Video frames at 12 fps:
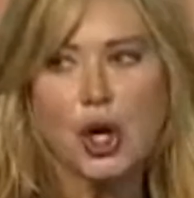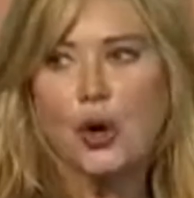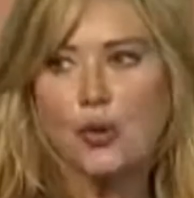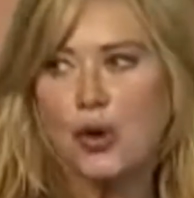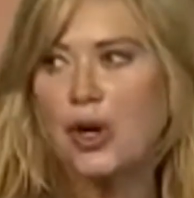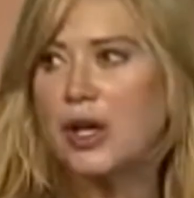
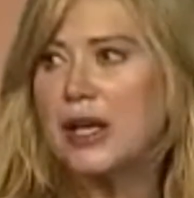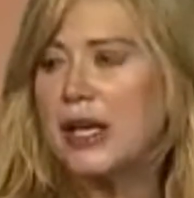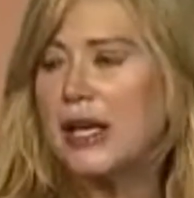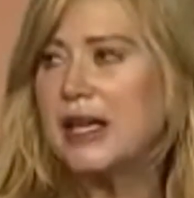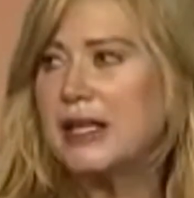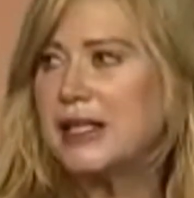really
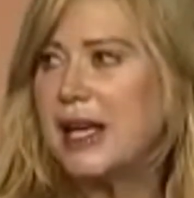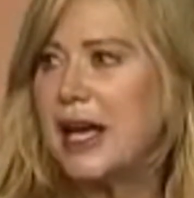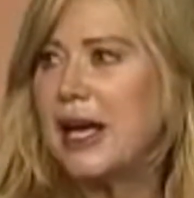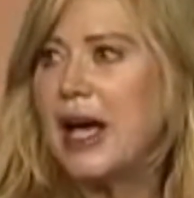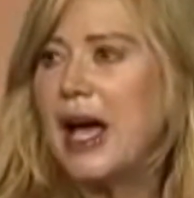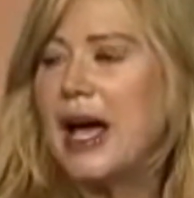is
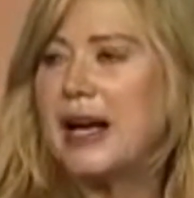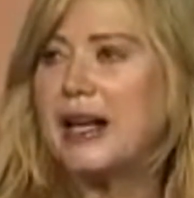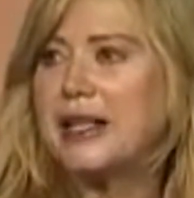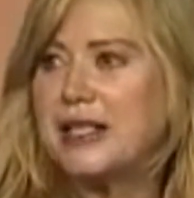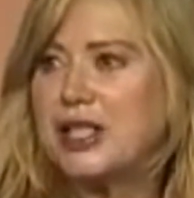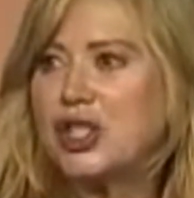an
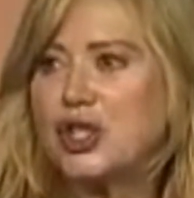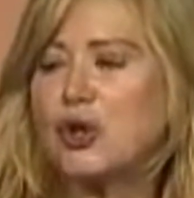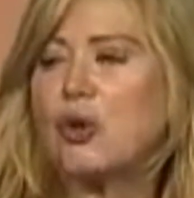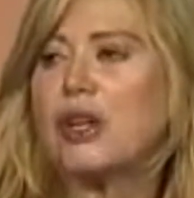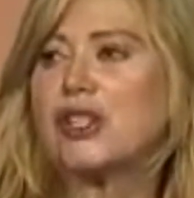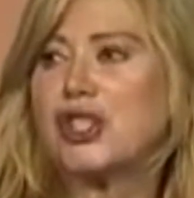
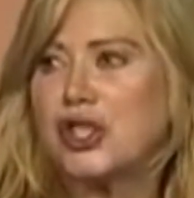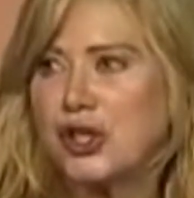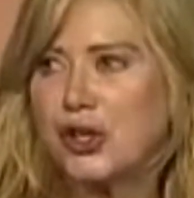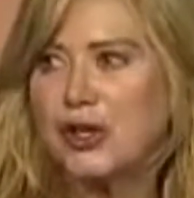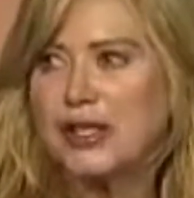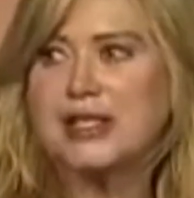additional
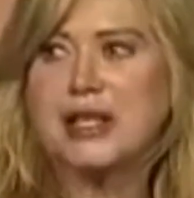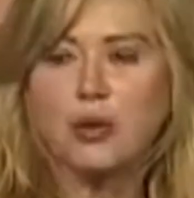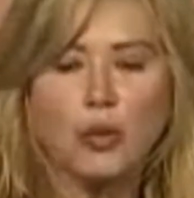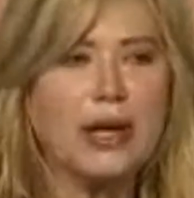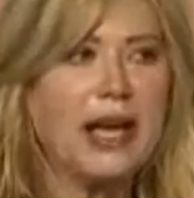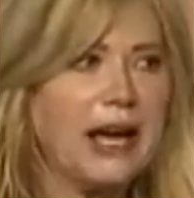assurance that
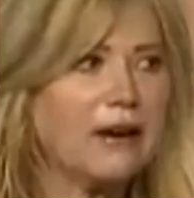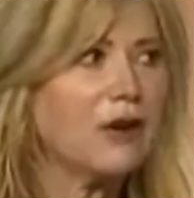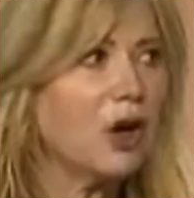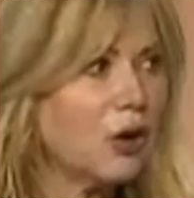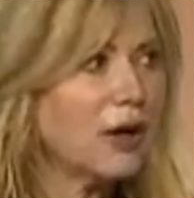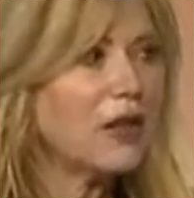we have
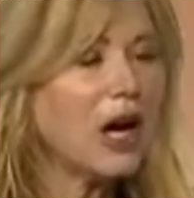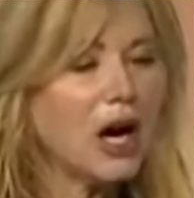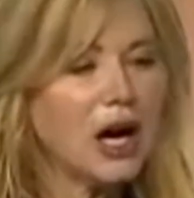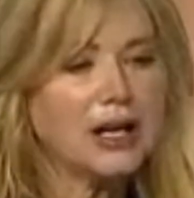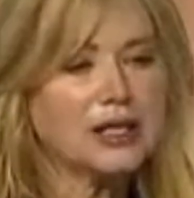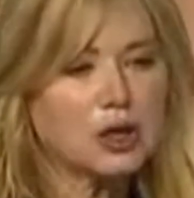only the
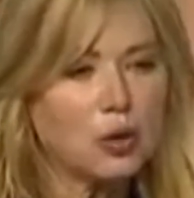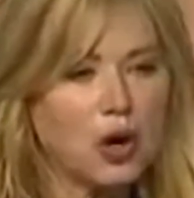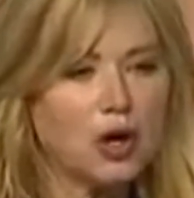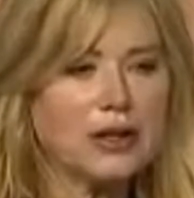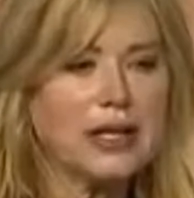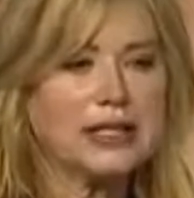highest
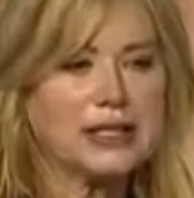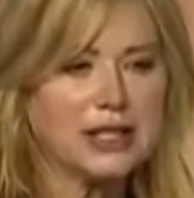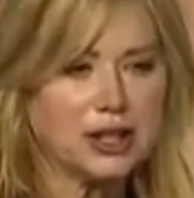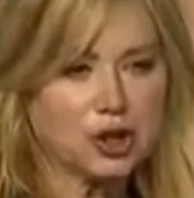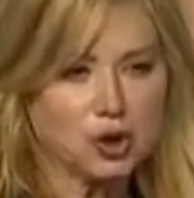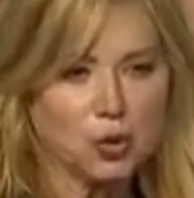quality
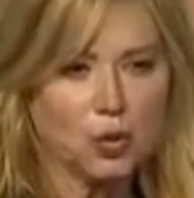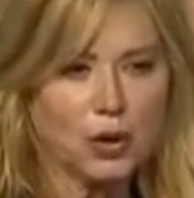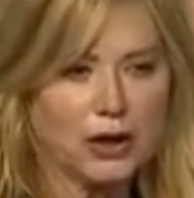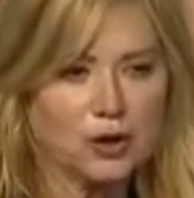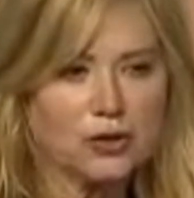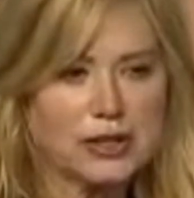essential
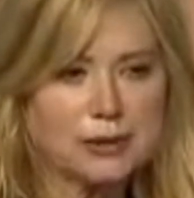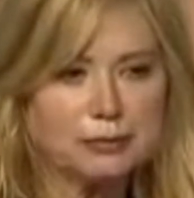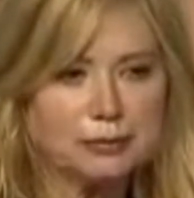oils.